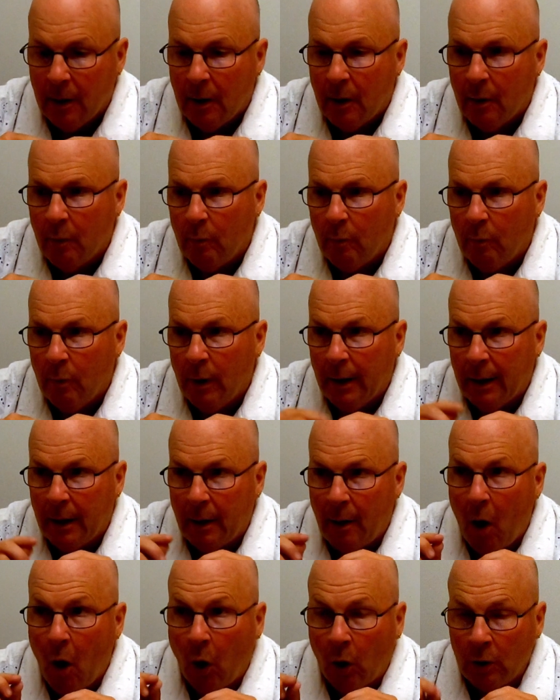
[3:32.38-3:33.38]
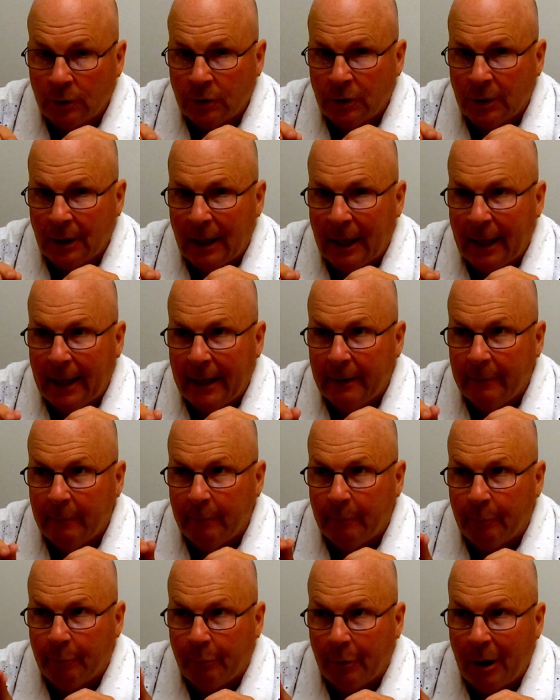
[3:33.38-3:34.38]
What ultralight
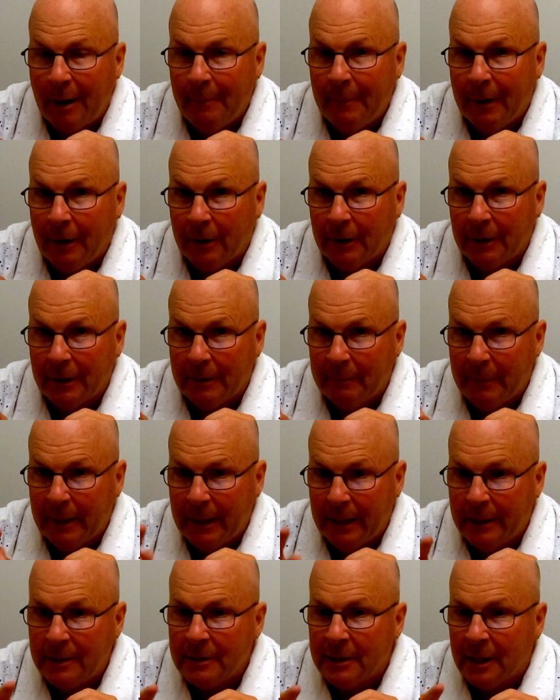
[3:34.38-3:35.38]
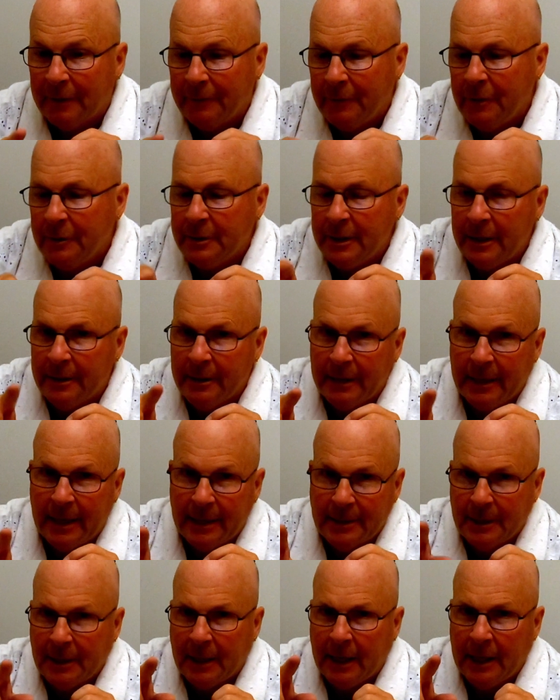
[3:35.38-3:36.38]
primarily means, like if you see the
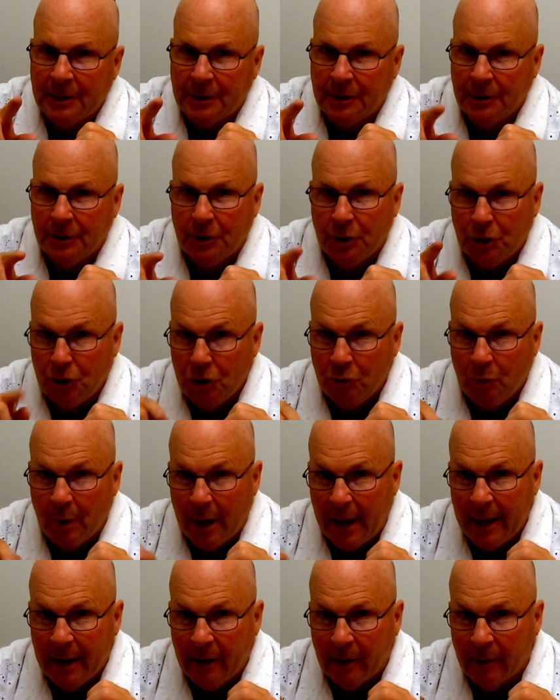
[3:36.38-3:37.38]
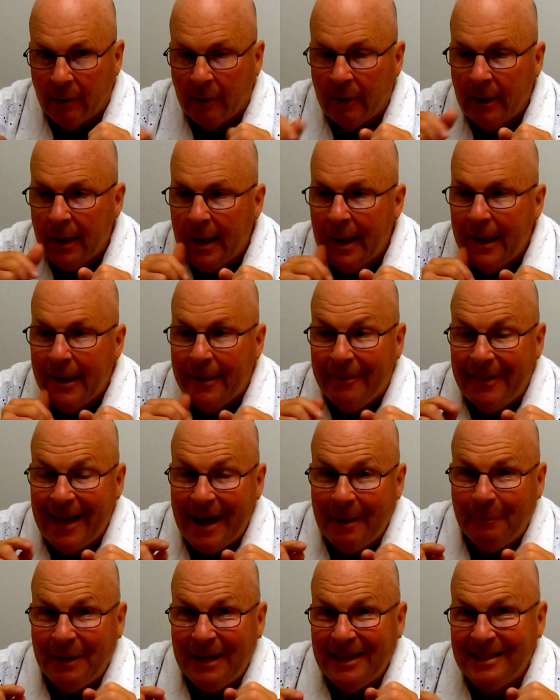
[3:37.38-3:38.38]
designation UL, that
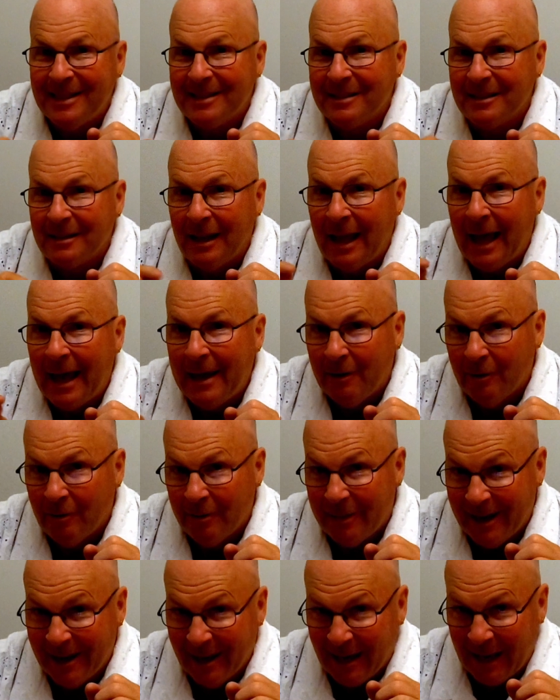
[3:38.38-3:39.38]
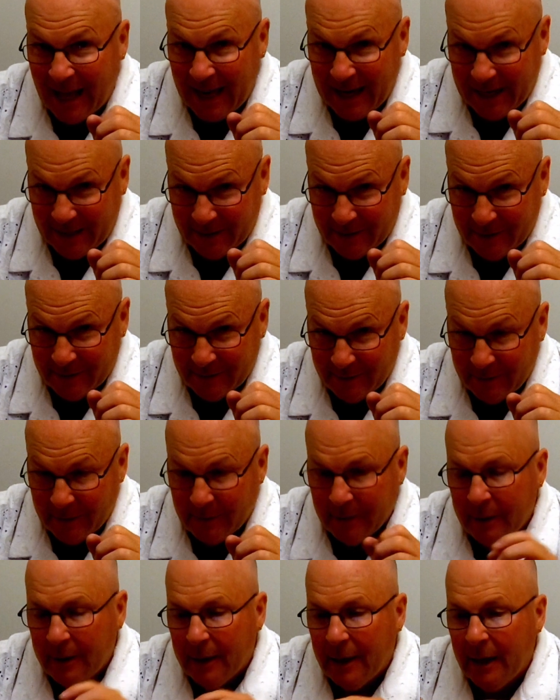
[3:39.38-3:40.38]
means it's lighter than light.
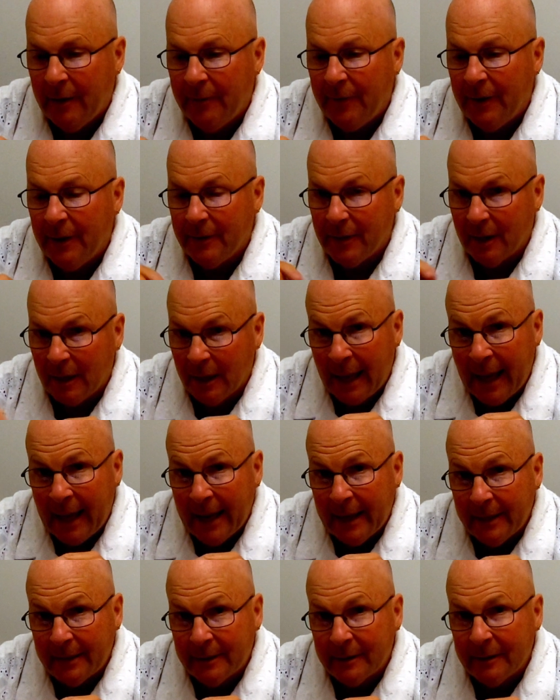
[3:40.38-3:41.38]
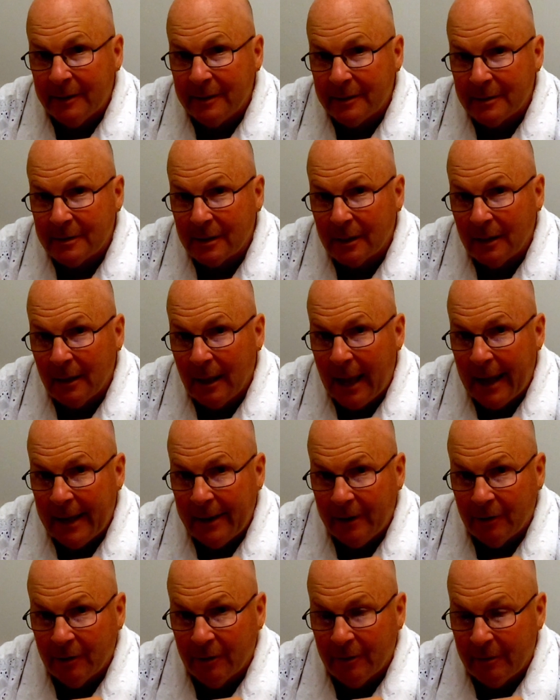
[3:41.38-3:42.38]
And then the light is
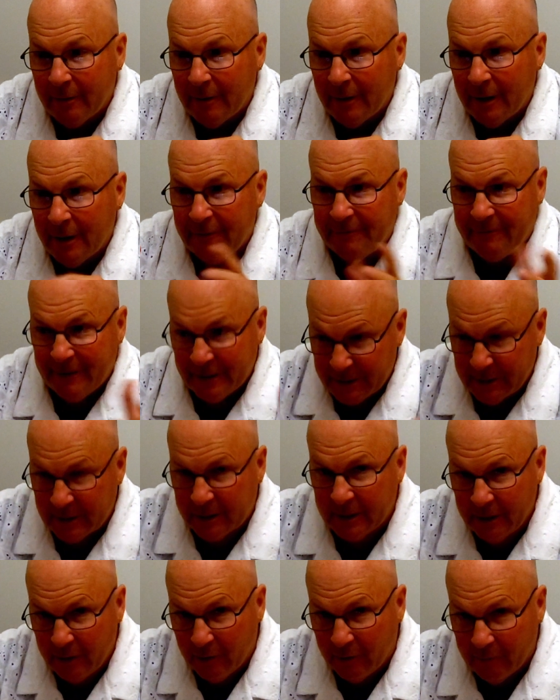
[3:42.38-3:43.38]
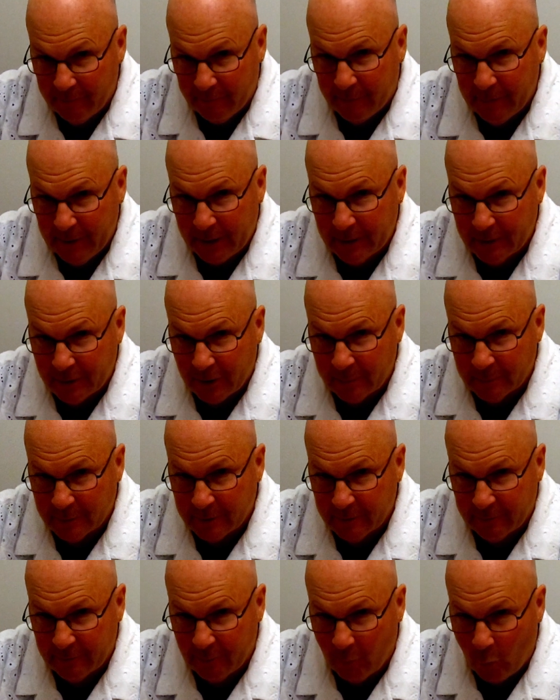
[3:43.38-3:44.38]
lighter physically, in terms
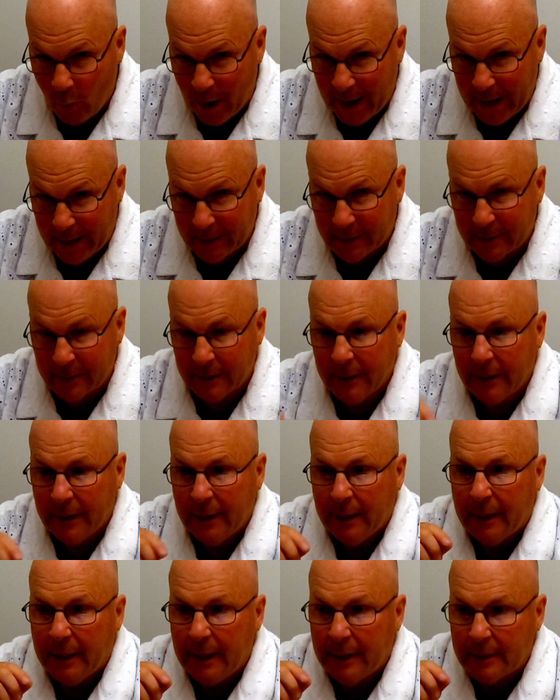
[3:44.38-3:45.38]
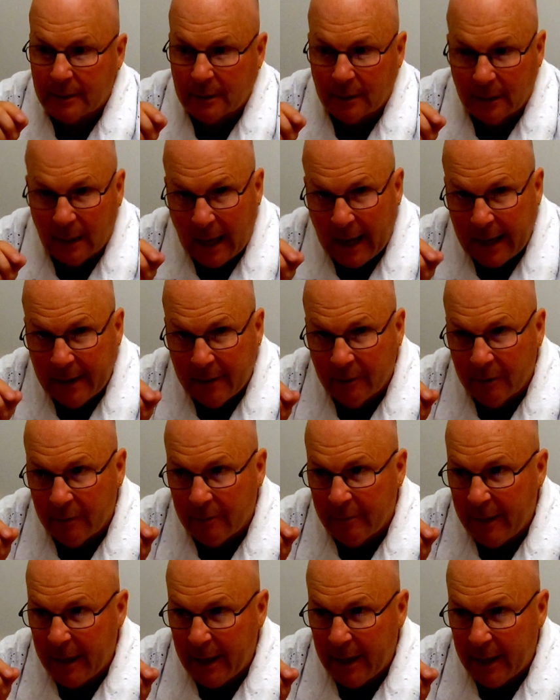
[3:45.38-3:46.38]
of weight. It's lighter
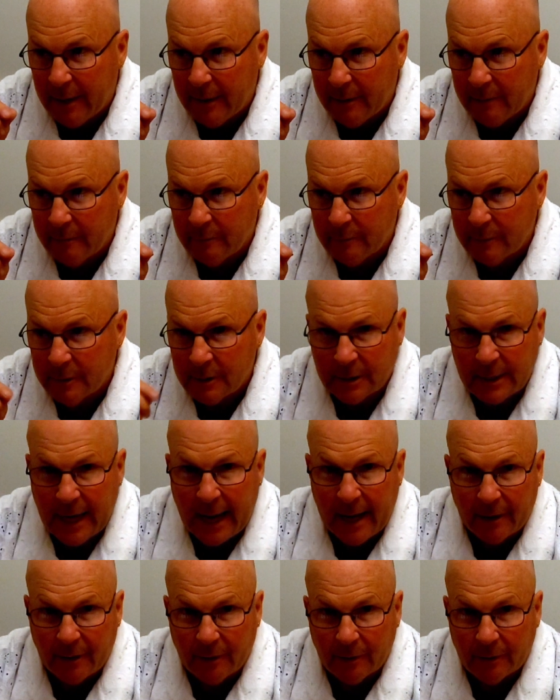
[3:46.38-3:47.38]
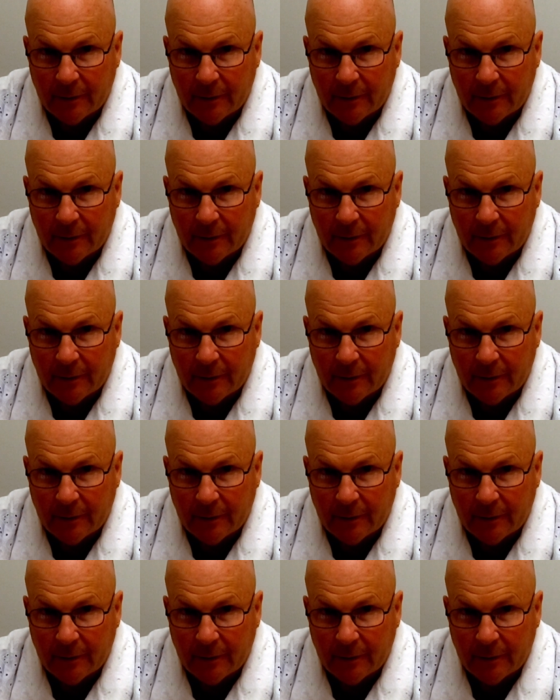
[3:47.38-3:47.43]
than standard.